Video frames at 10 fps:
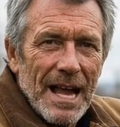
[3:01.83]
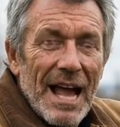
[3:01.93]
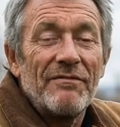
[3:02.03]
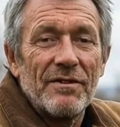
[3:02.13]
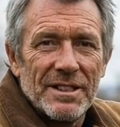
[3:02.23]

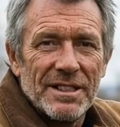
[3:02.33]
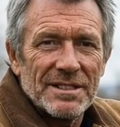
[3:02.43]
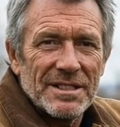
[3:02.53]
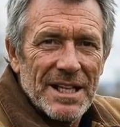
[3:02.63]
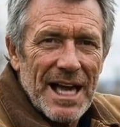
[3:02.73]
Everything
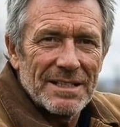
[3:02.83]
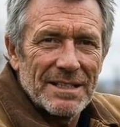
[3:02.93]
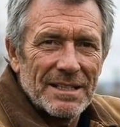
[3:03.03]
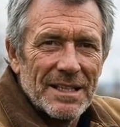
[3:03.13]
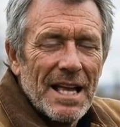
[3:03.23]
is
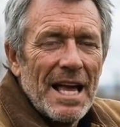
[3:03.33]
connected.